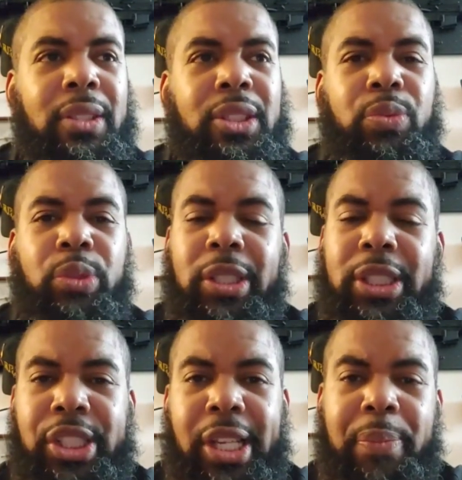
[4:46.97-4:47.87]
It's
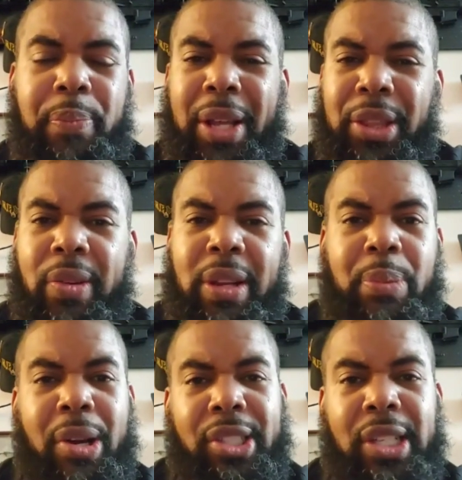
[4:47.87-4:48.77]
really cheap, about
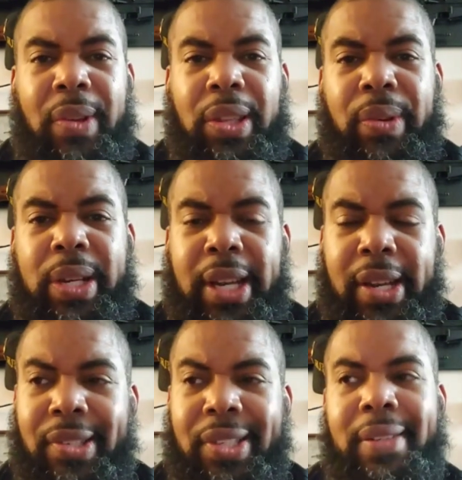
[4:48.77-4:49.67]
$30 every 3
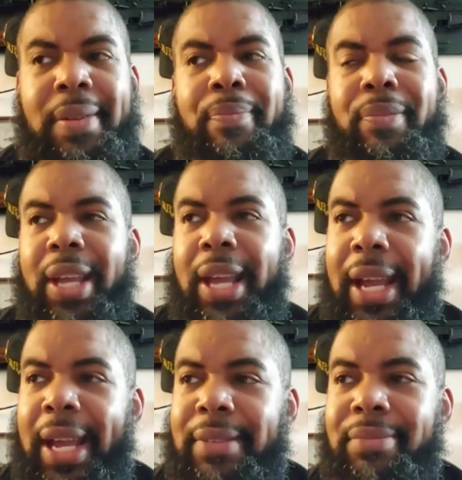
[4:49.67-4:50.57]
years.
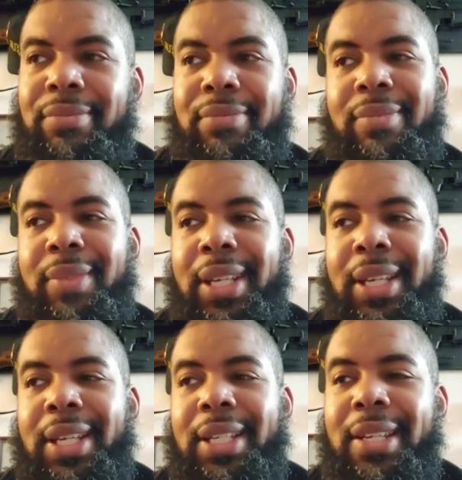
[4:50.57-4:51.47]
And
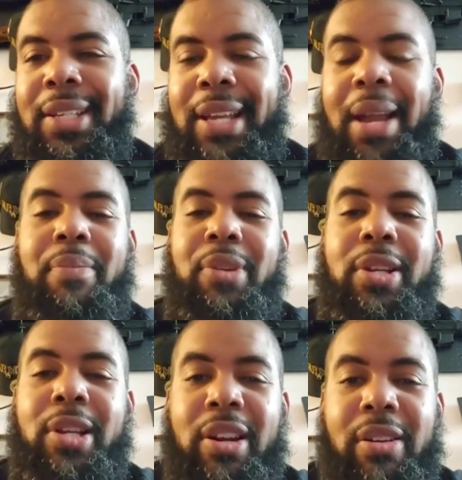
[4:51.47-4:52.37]
yep,
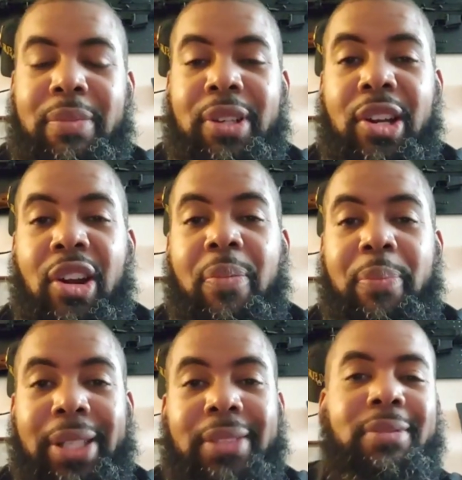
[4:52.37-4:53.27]
the
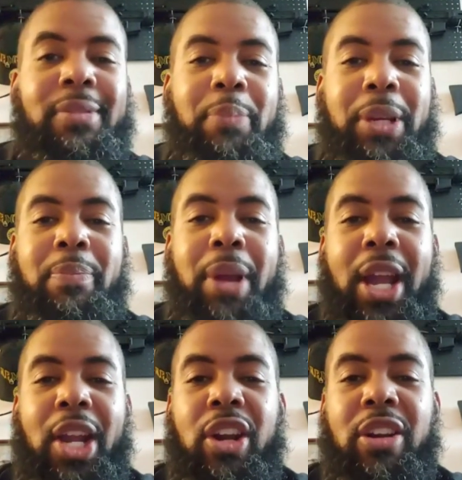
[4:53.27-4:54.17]
government, big
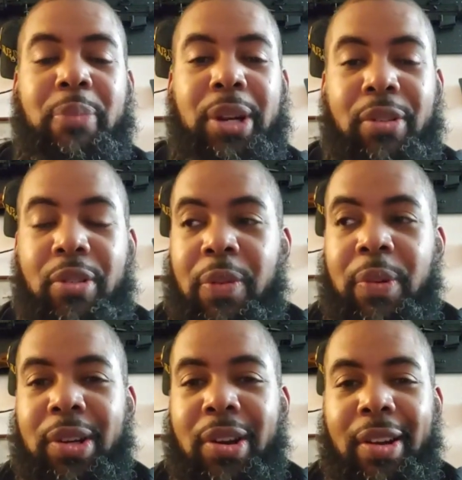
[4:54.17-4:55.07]
bad government, whoever
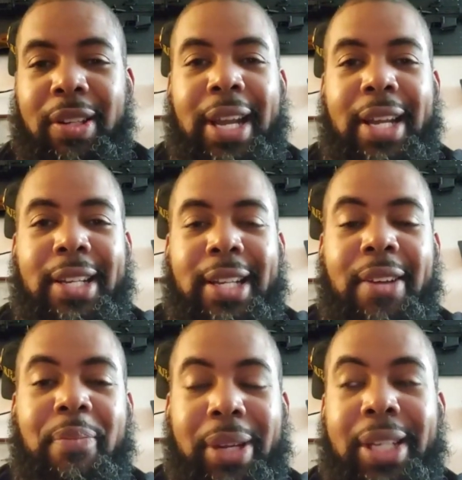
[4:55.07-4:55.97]
want to call it that, the
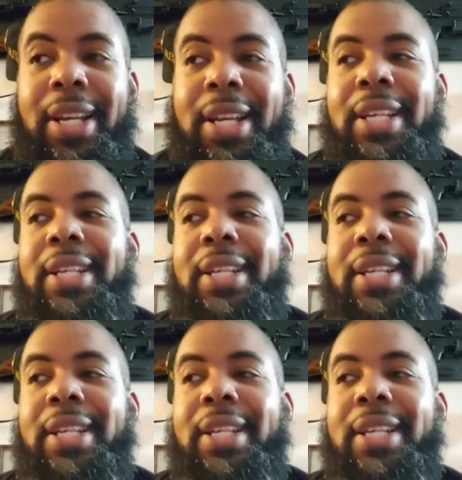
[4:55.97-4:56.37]
government